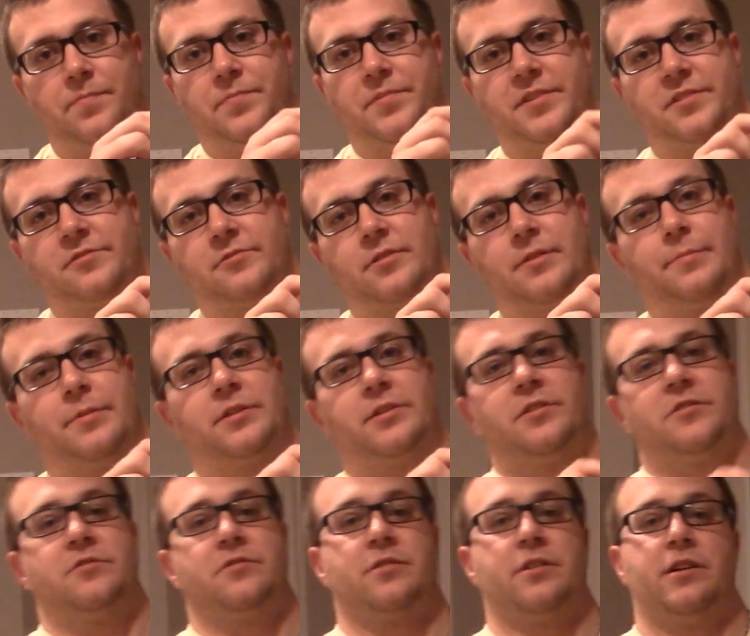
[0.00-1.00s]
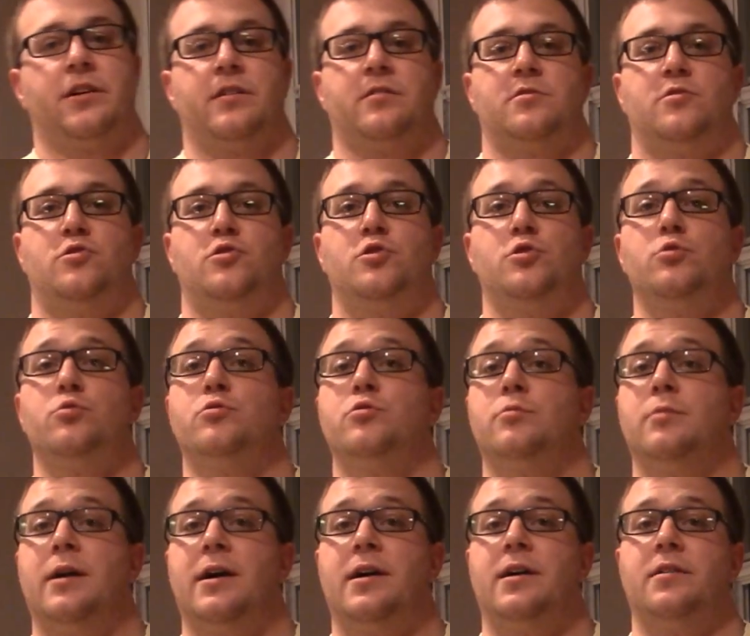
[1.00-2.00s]
the ceramic dish to get too
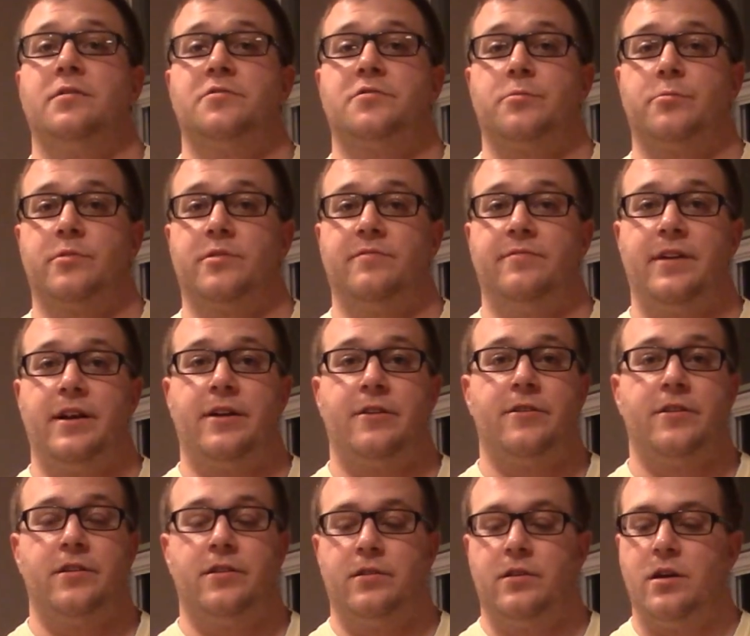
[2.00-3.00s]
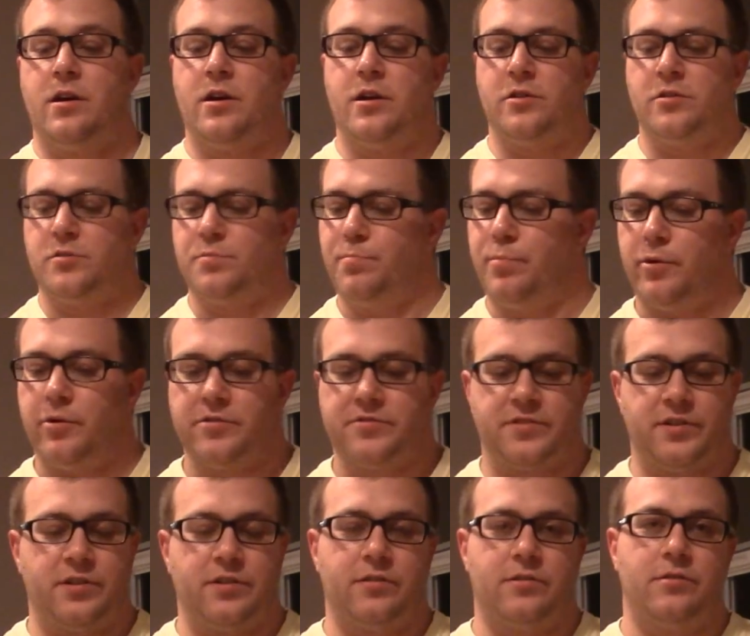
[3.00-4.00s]
hot, so when you fire it, just pulse
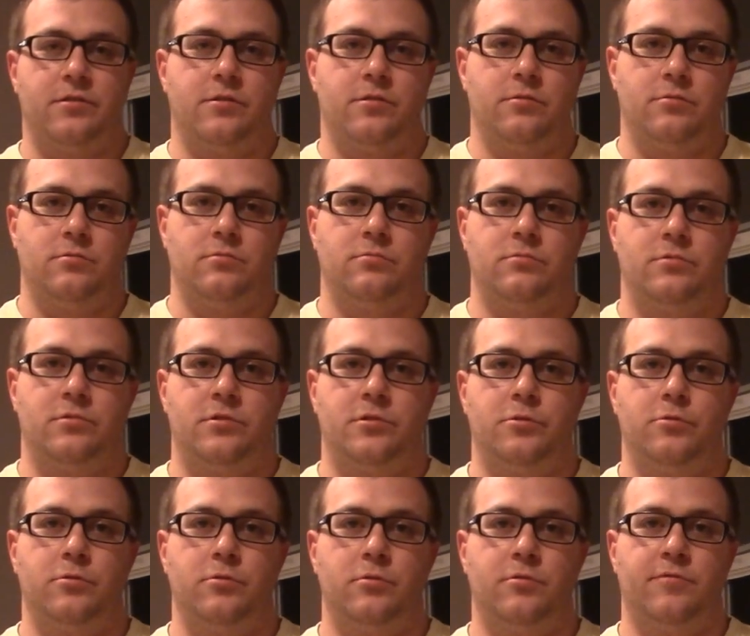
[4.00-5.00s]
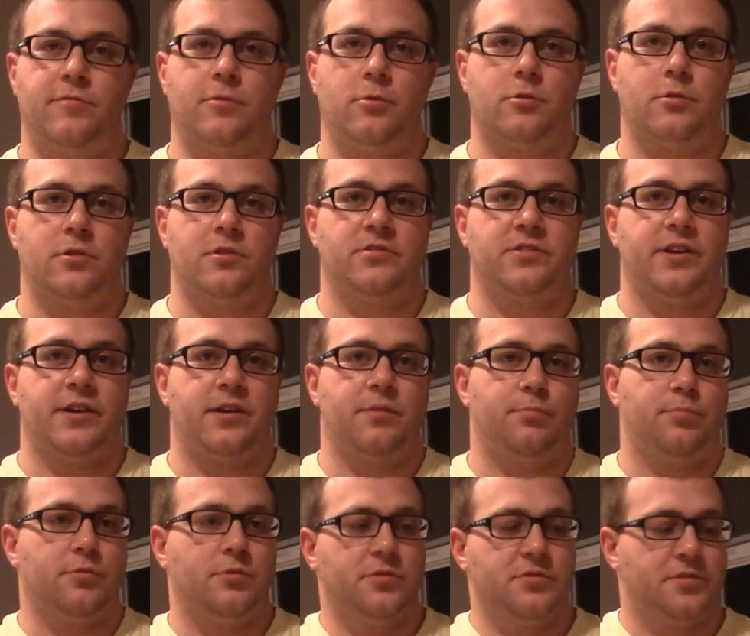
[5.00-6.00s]
it, 2 to 4 second
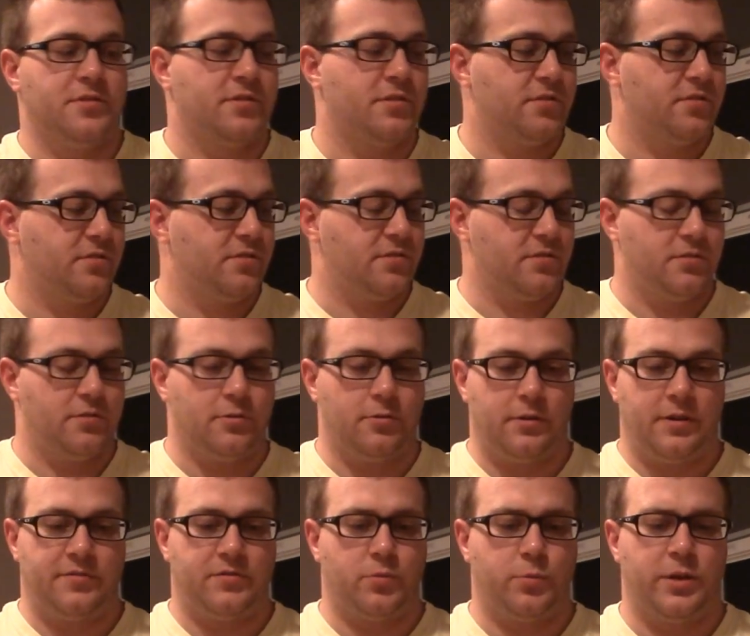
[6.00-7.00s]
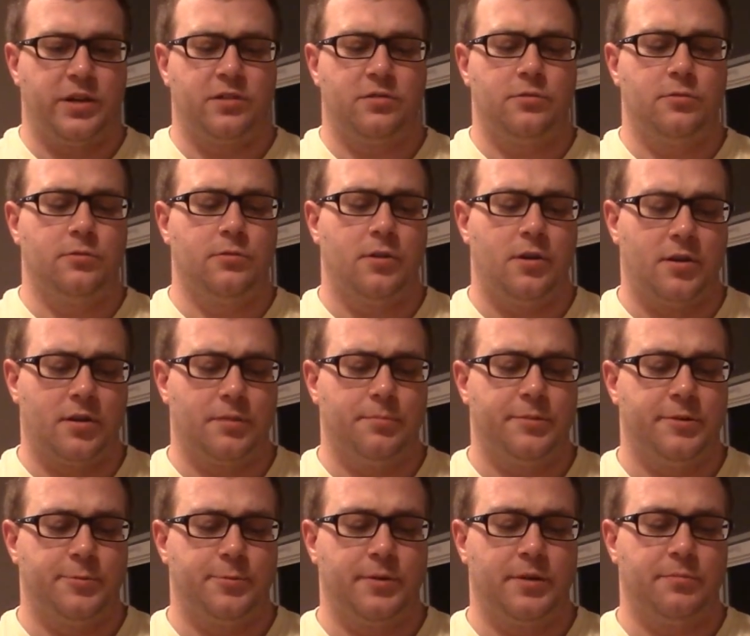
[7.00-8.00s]
pulses. You don't have to wait too long in
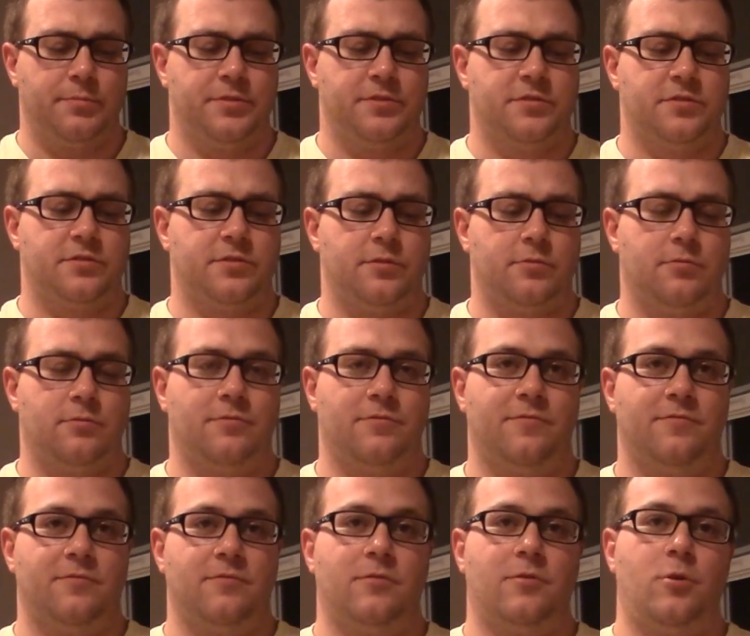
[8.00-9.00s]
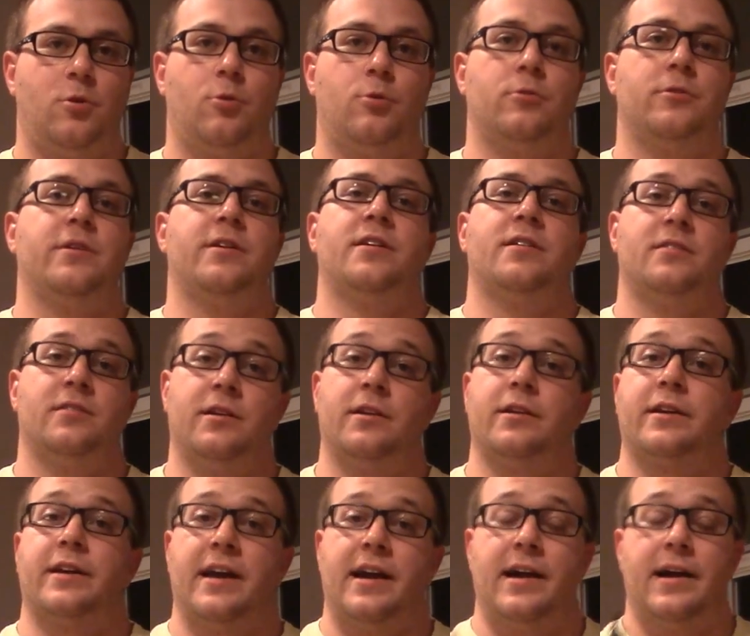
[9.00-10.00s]
between, but just don't hold it and let
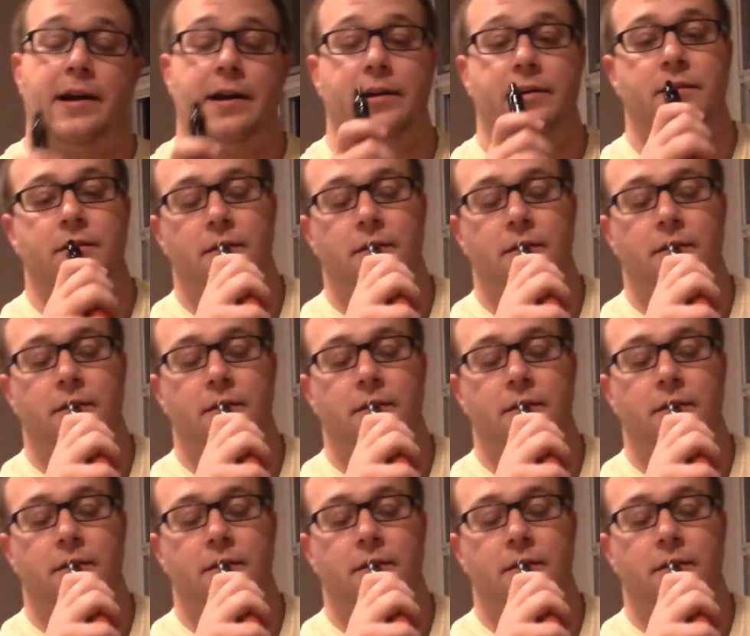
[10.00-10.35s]
it get hot.